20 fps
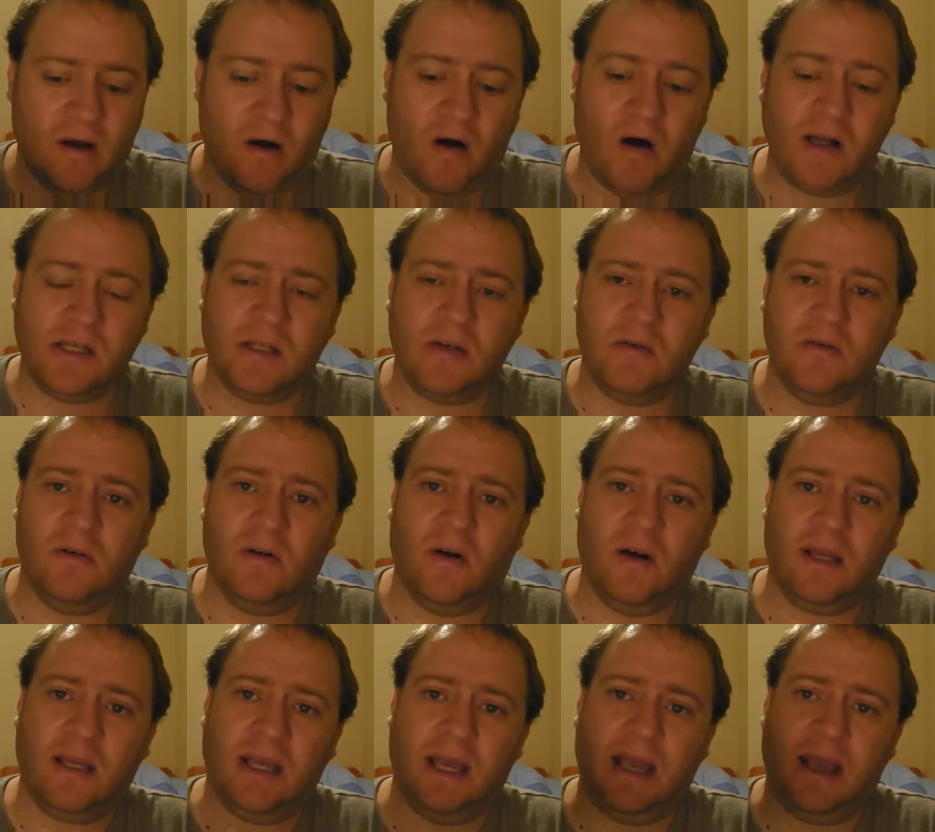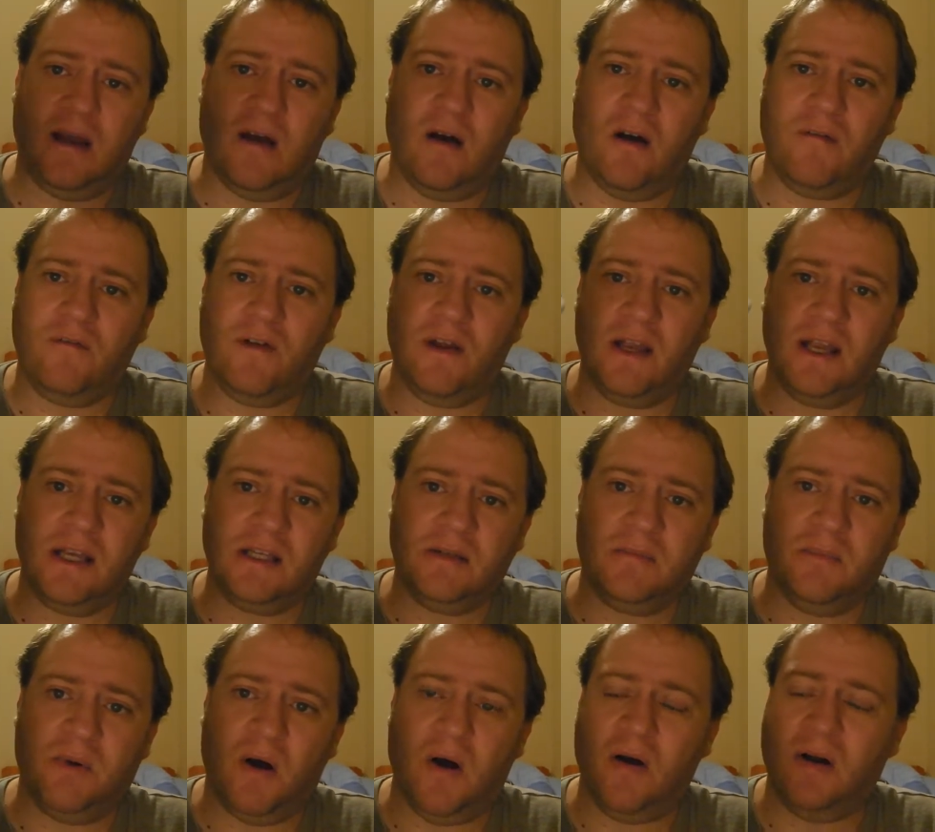I do like it. I think it's
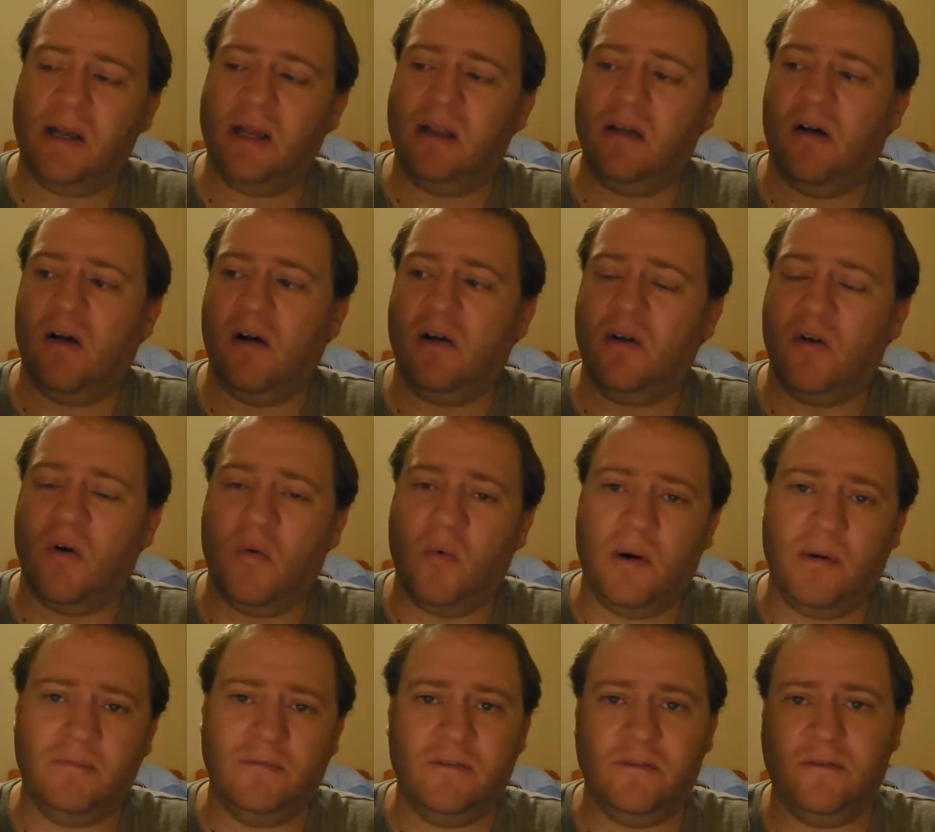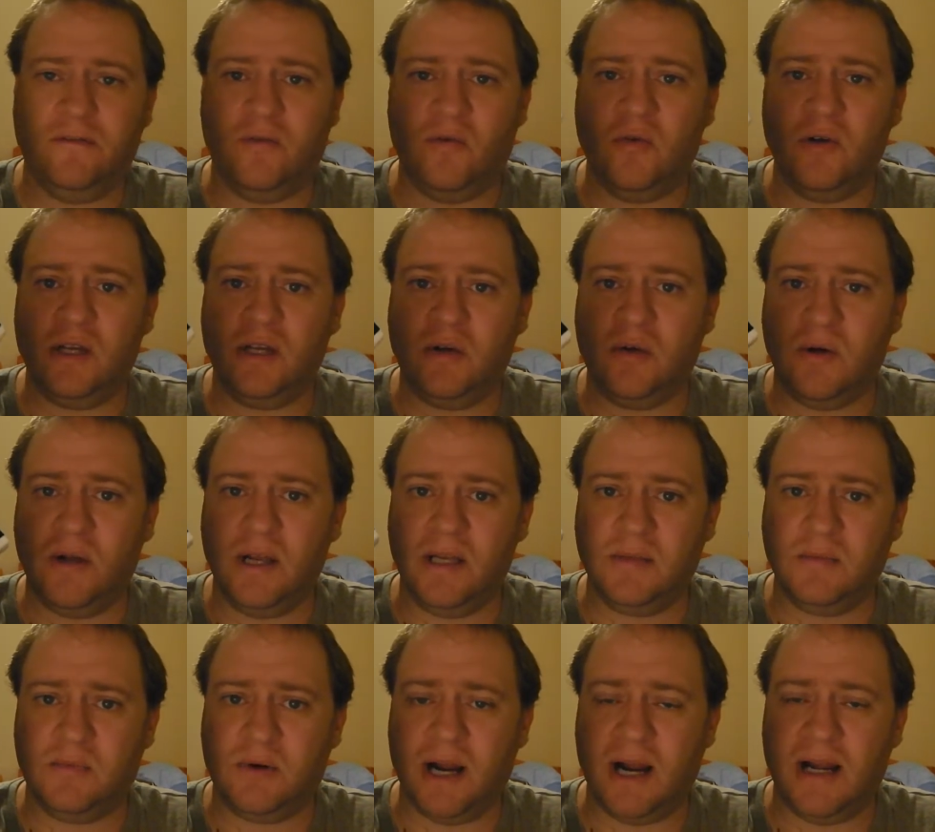a bargain that I got one for 40
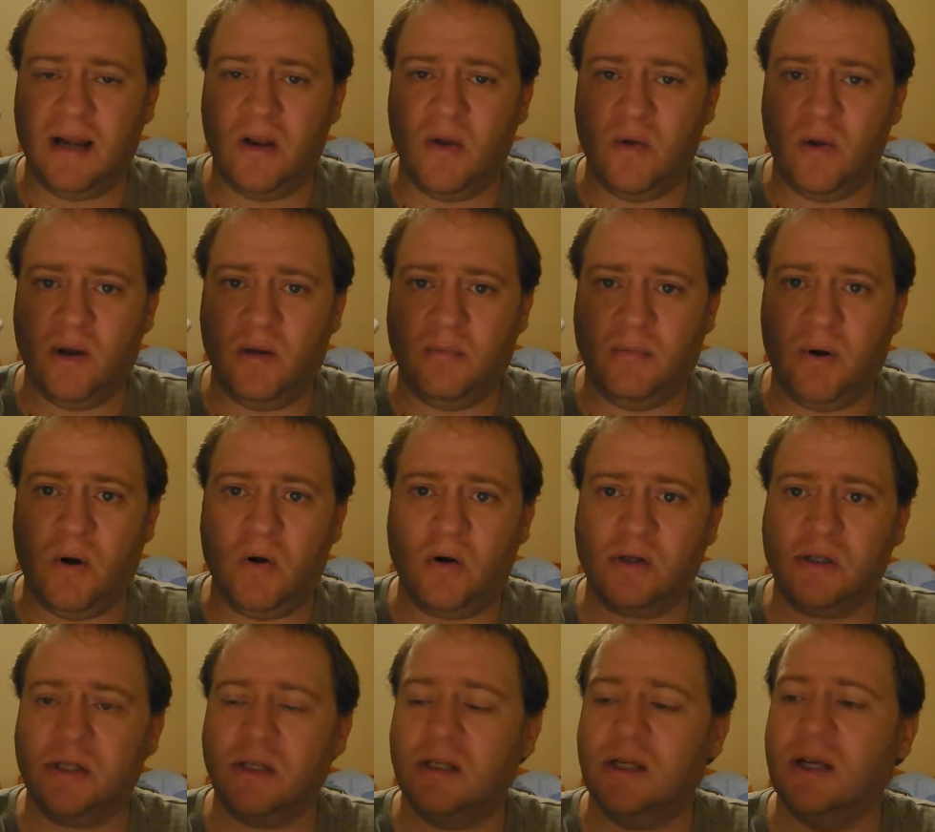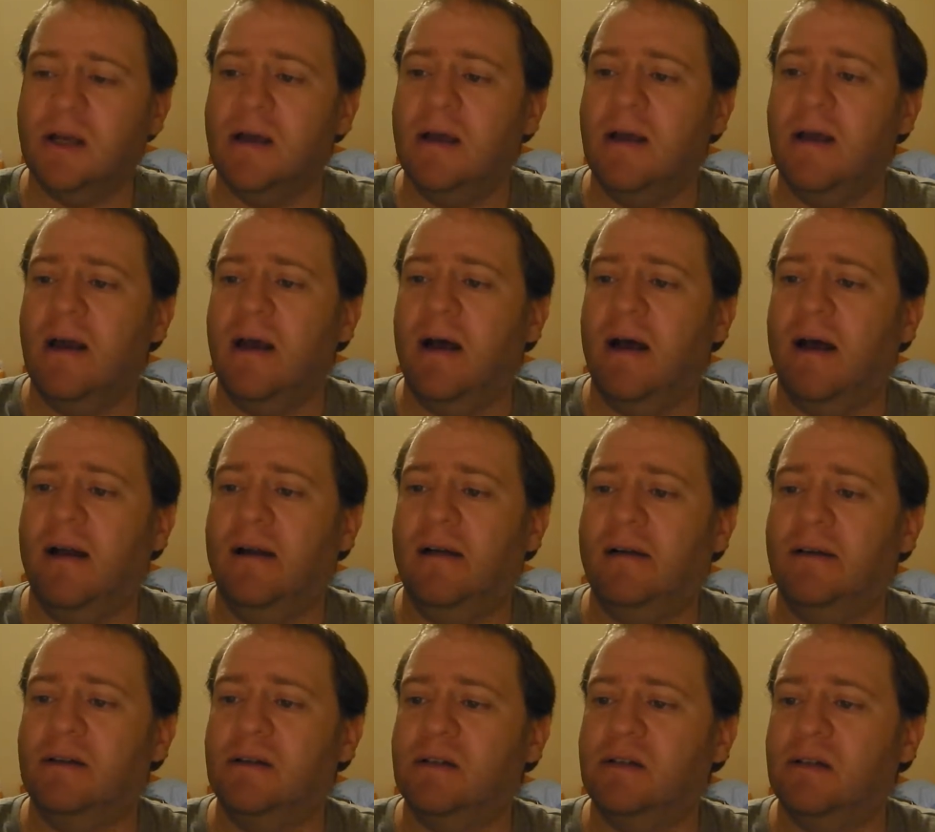quid, brand new in a box.
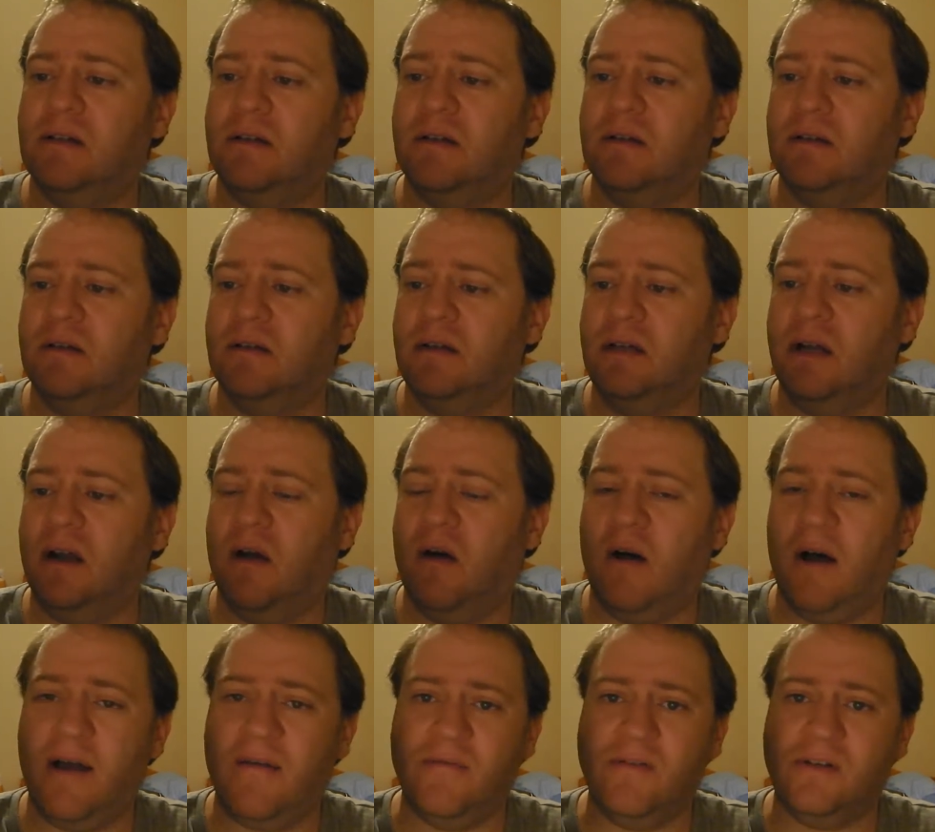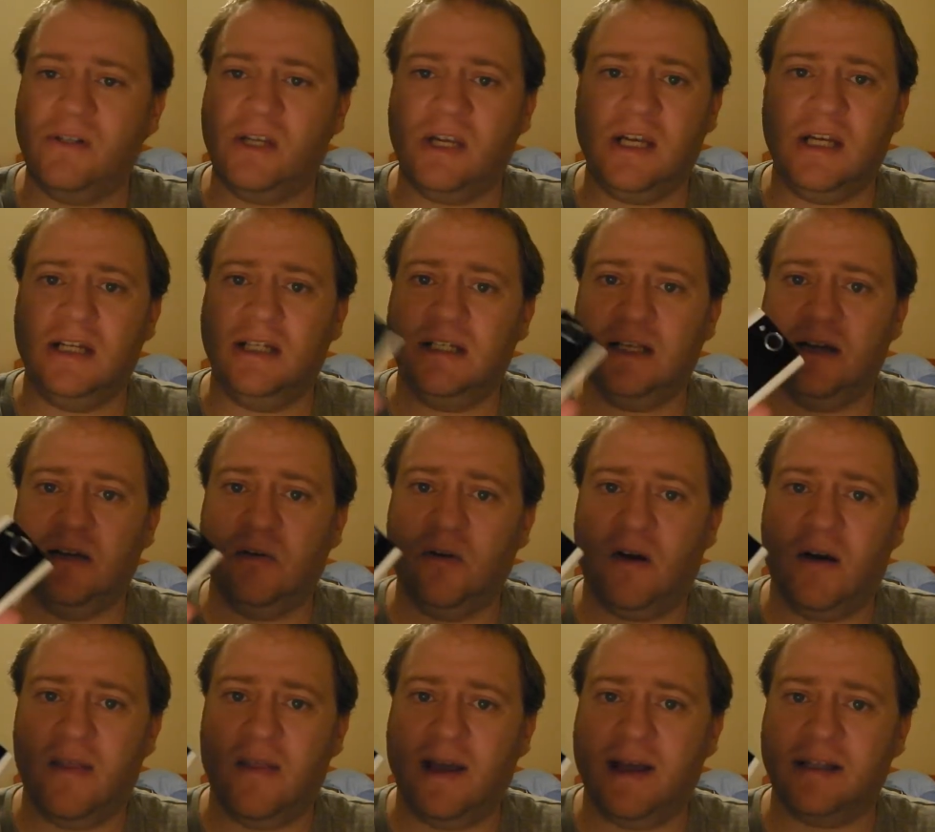And, you know, I haven't seen a deal
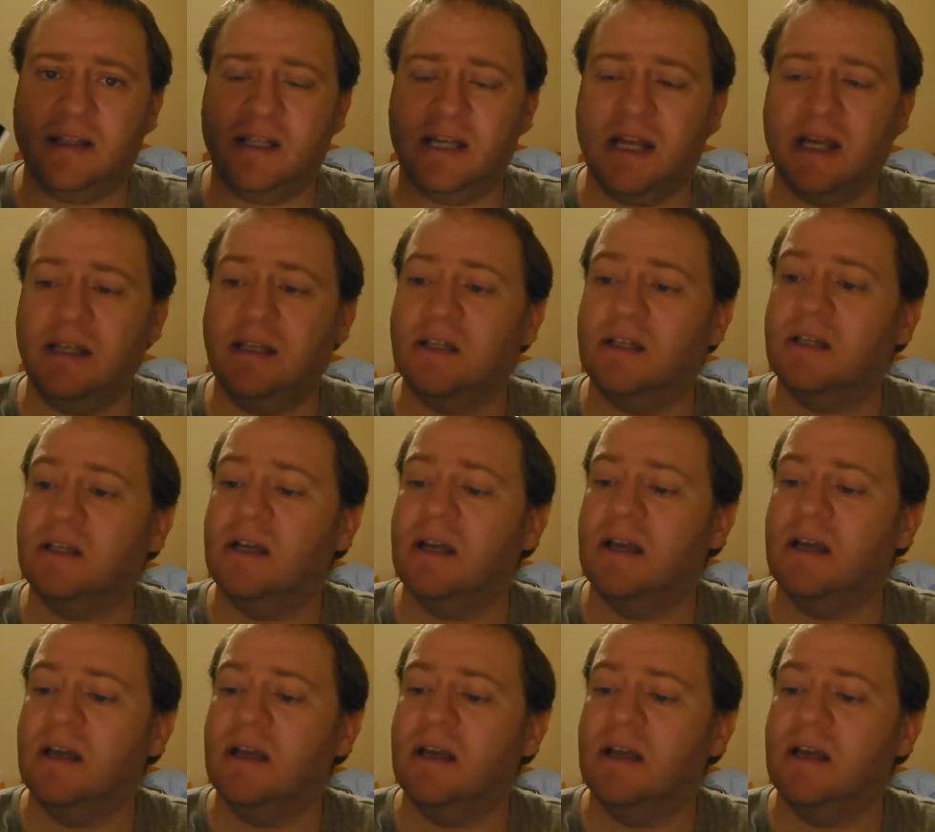like that since.